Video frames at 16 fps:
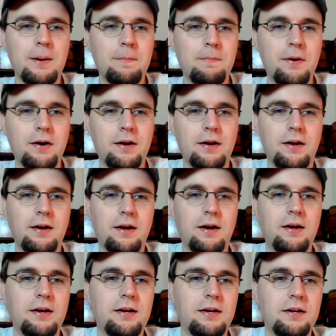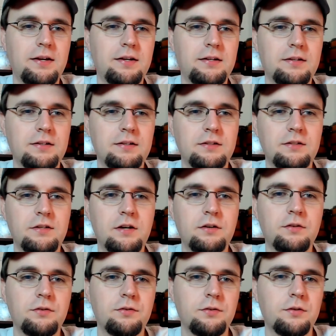but I dug
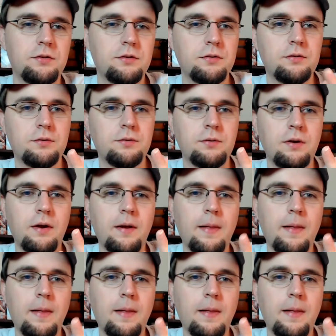through